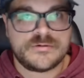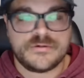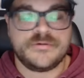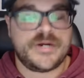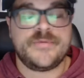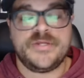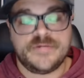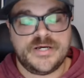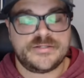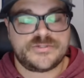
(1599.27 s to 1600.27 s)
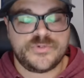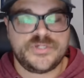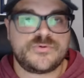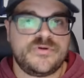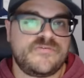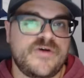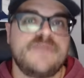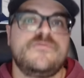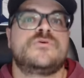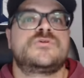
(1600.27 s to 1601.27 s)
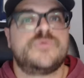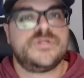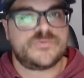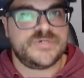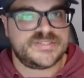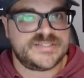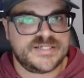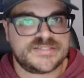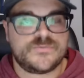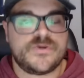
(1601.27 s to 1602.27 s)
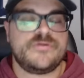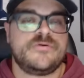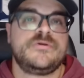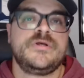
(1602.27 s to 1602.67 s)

or, I mean, 2025 or 2026, whether